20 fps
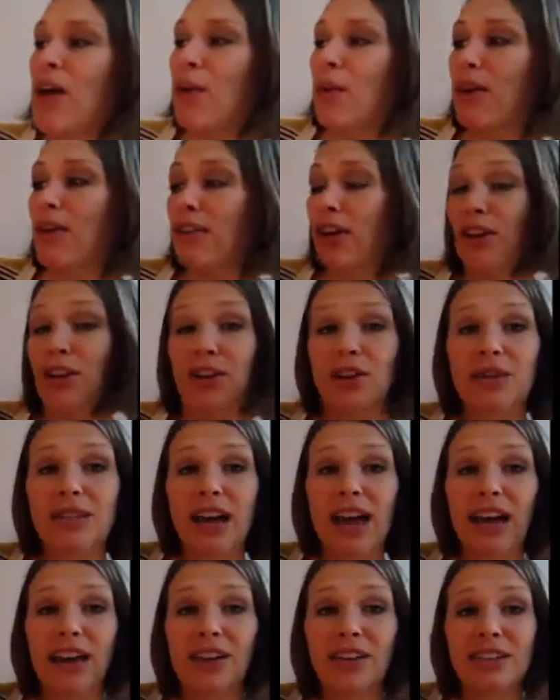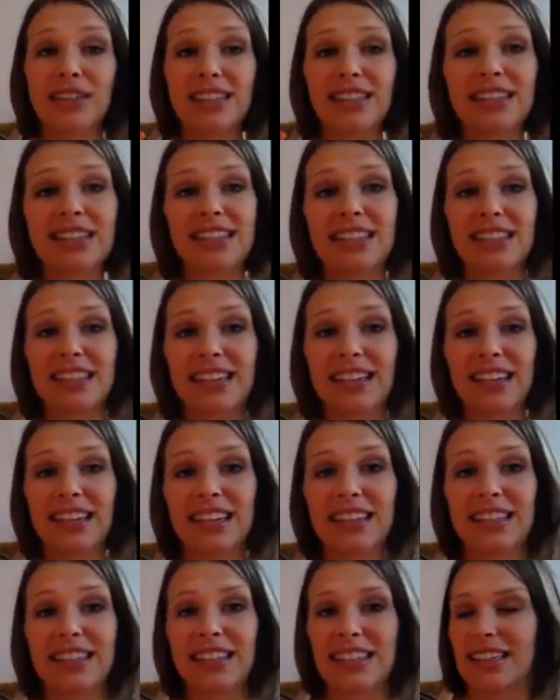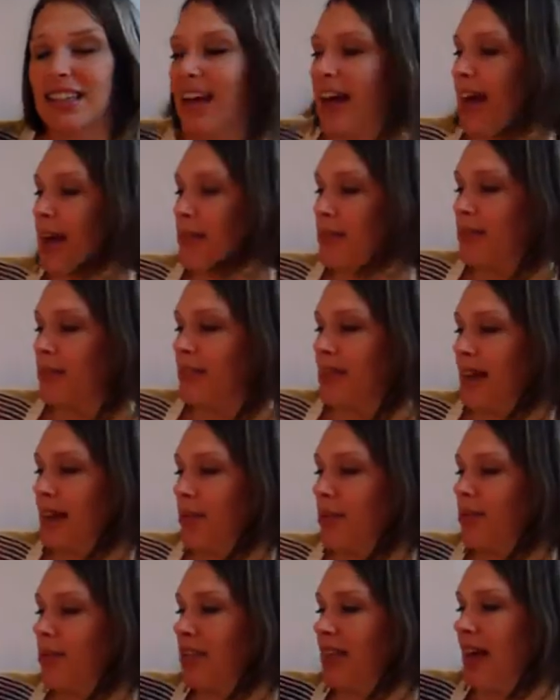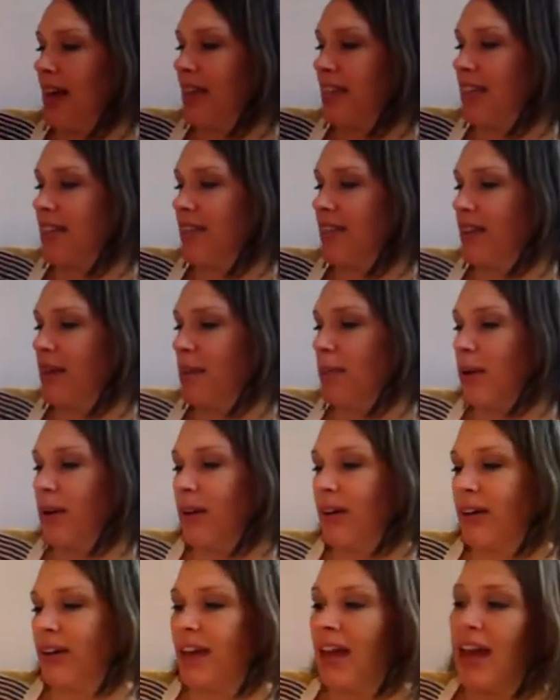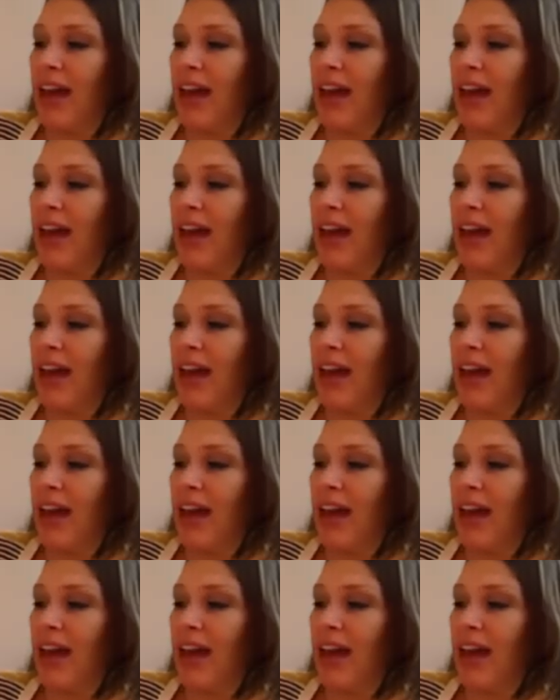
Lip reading: One of our new titles this season is the Times Tables Activity Book,